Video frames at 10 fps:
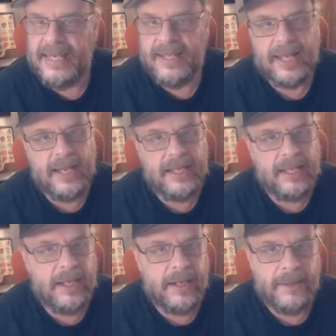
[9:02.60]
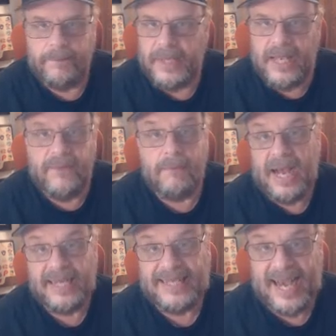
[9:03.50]
Uh, even
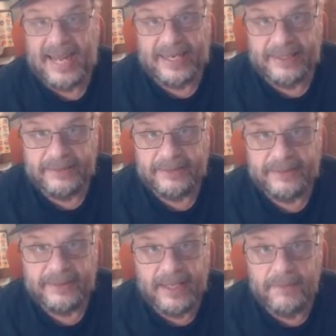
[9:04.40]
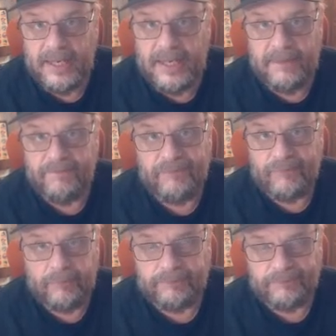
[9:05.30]
Moncada. I mean,
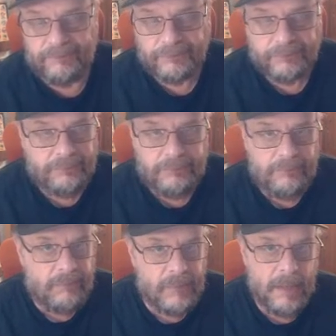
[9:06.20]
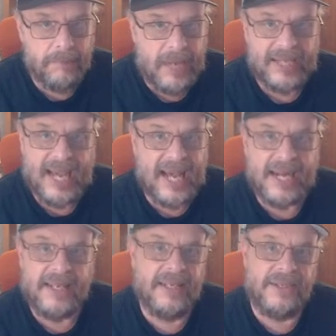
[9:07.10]

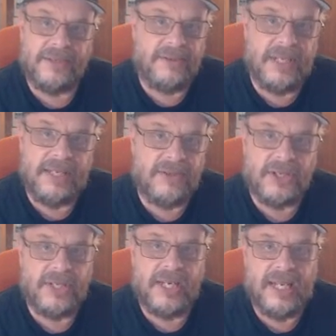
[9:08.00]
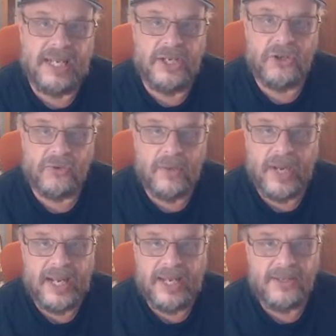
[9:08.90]
Moncada is, he's just an injury
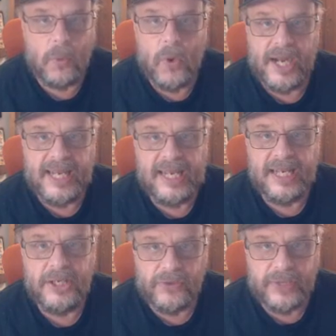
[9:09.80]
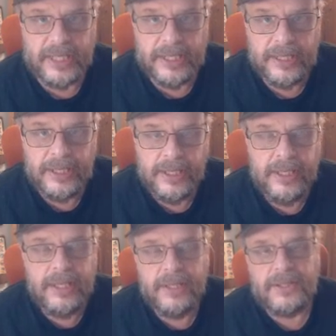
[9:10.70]
weight. He's a walking injury.
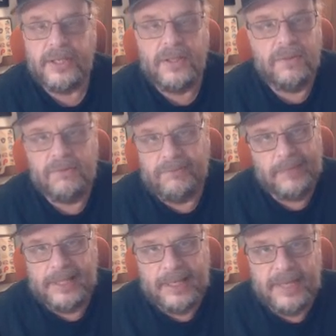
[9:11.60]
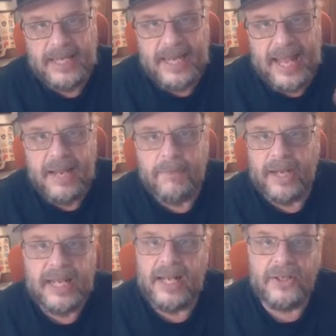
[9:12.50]
So, I mean,
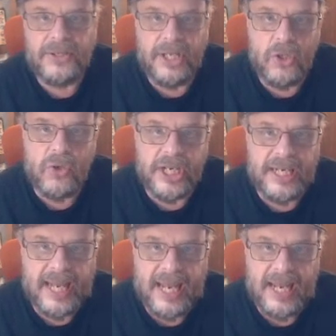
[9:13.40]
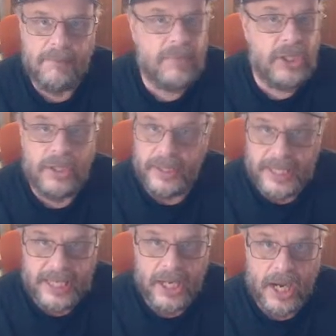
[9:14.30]
anybody else that you could name,
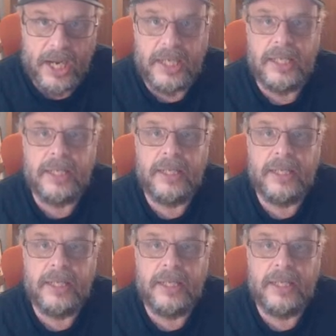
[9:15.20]
DeJong,